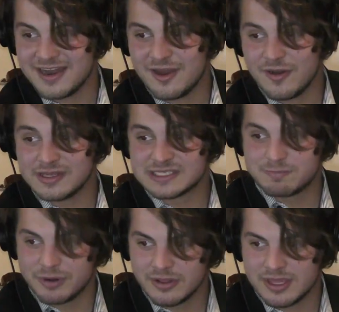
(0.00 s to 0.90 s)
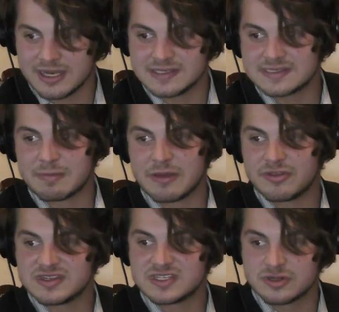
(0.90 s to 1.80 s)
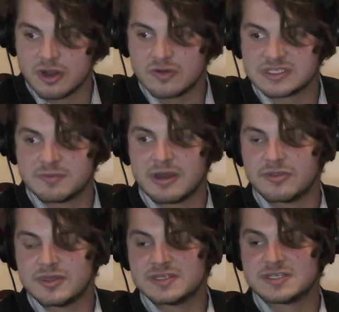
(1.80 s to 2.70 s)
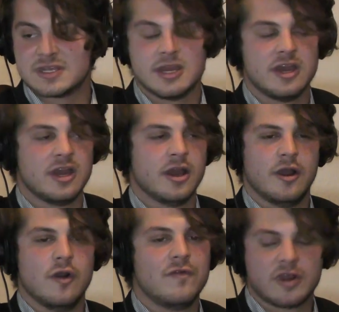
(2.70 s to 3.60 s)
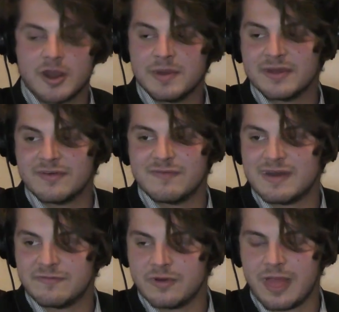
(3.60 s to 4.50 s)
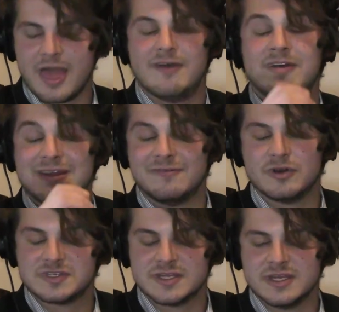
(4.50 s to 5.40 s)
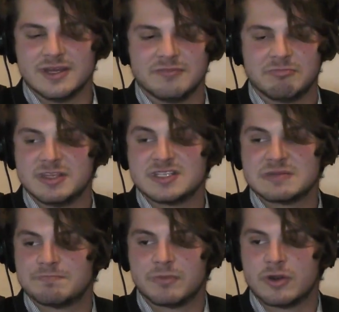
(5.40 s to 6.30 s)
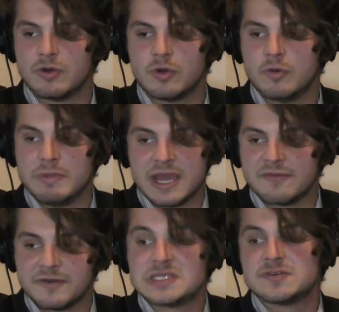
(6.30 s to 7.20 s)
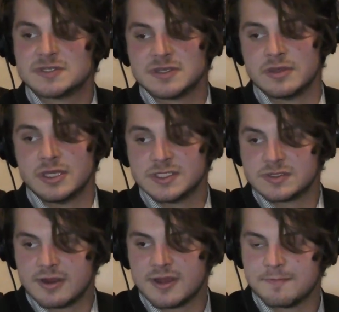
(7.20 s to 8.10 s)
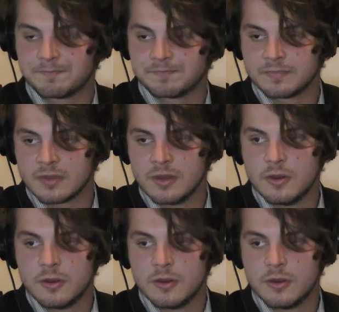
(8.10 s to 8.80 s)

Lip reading: Yeah, no, it's brilliant. It's about this struggle. It's about this overcoming of adversity, this literal manifest resilience, right?